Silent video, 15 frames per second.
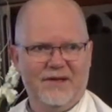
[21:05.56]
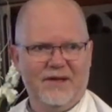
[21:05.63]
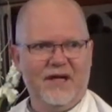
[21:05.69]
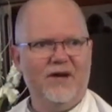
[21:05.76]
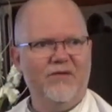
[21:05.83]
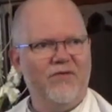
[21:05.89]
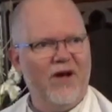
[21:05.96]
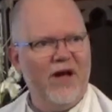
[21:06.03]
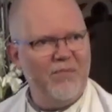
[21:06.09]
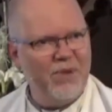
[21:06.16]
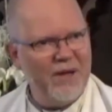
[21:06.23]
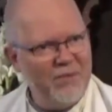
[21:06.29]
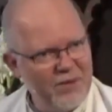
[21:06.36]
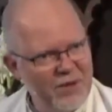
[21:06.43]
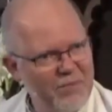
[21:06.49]
and invite
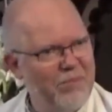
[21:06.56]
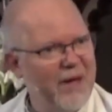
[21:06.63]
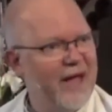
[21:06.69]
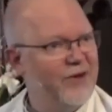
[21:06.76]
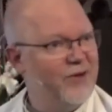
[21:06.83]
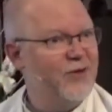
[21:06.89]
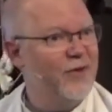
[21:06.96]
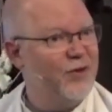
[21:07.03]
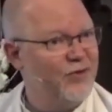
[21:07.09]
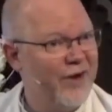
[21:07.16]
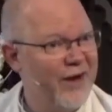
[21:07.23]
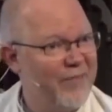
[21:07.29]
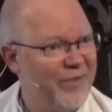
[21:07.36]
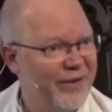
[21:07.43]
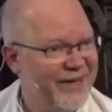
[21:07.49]
people to bounce on the
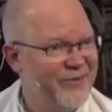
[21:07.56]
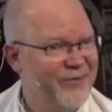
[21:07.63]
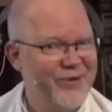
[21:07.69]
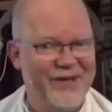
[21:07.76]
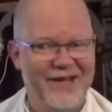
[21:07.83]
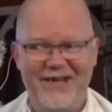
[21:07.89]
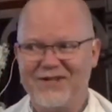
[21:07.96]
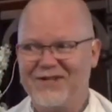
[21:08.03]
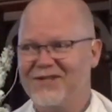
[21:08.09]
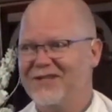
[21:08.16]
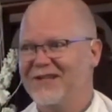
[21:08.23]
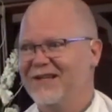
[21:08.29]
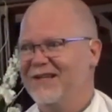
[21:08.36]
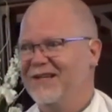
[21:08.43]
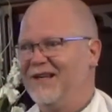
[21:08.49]
trampoline with us?
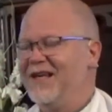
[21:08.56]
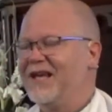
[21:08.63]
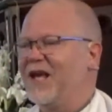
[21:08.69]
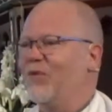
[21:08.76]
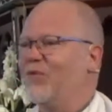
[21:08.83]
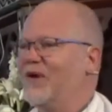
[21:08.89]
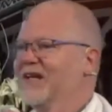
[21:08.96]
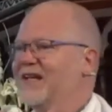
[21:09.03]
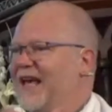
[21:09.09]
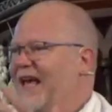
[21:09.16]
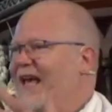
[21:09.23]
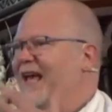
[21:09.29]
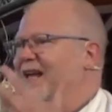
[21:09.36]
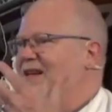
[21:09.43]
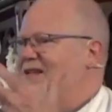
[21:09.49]
Can we
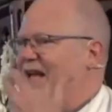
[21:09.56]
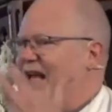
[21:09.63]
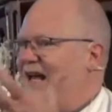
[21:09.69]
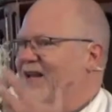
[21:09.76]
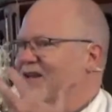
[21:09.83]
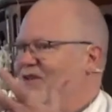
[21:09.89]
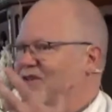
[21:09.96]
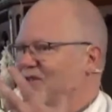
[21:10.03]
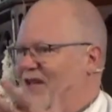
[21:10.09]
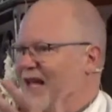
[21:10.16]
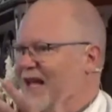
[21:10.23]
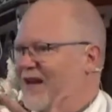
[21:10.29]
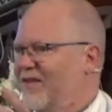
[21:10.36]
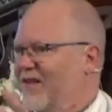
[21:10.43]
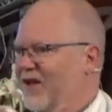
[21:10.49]
dare to
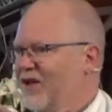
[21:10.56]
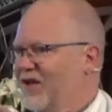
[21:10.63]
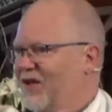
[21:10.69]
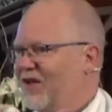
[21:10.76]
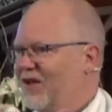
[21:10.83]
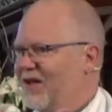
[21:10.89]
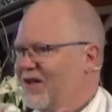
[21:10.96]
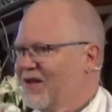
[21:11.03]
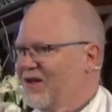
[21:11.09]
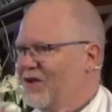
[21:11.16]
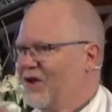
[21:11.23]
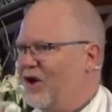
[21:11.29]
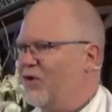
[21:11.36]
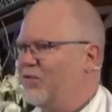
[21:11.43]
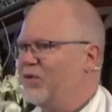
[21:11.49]
understand that
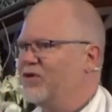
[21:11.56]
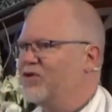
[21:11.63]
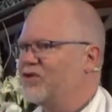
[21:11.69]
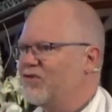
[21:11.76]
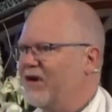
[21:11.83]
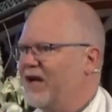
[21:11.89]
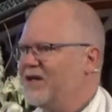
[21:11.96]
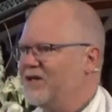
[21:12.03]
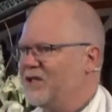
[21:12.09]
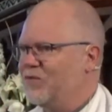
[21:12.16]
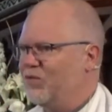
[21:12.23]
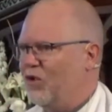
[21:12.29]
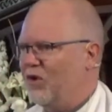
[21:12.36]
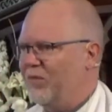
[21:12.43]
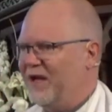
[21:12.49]
God would strangely
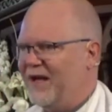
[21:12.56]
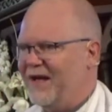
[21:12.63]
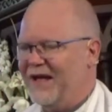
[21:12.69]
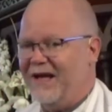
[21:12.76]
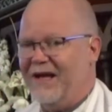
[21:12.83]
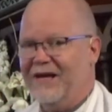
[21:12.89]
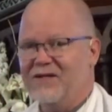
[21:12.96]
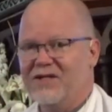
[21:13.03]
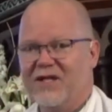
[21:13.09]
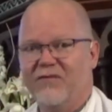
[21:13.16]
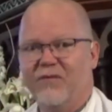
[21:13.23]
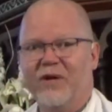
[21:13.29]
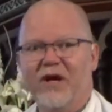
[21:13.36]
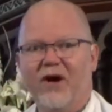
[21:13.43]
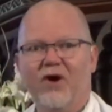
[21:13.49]
warm our hearts if
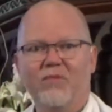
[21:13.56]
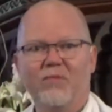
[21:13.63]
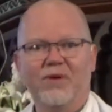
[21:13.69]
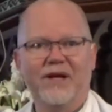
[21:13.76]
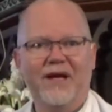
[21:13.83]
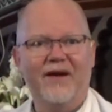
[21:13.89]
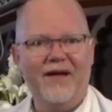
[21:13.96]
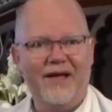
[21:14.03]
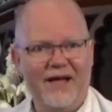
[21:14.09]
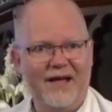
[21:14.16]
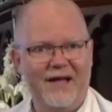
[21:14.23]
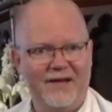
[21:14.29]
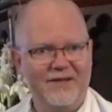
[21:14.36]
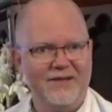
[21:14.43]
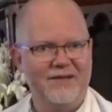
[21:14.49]
we open our
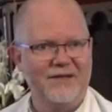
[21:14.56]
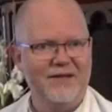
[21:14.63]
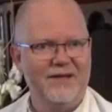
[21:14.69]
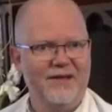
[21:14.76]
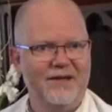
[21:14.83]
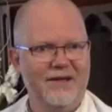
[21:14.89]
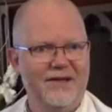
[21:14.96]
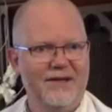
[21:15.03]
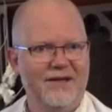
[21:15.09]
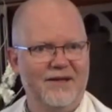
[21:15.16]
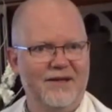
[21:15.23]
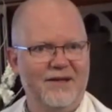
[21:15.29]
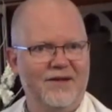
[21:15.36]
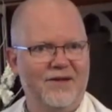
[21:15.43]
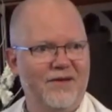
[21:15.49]
hearts
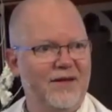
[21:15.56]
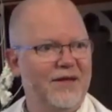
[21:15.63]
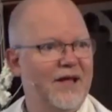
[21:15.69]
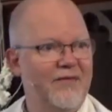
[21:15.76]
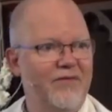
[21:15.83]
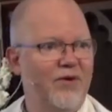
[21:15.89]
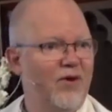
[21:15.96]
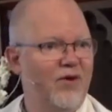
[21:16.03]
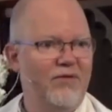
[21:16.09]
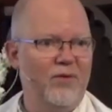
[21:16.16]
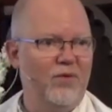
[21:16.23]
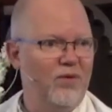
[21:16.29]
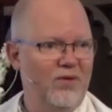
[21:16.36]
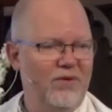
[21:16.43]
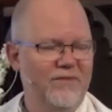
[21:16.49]
to the lover of
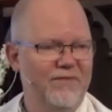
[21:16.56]
all?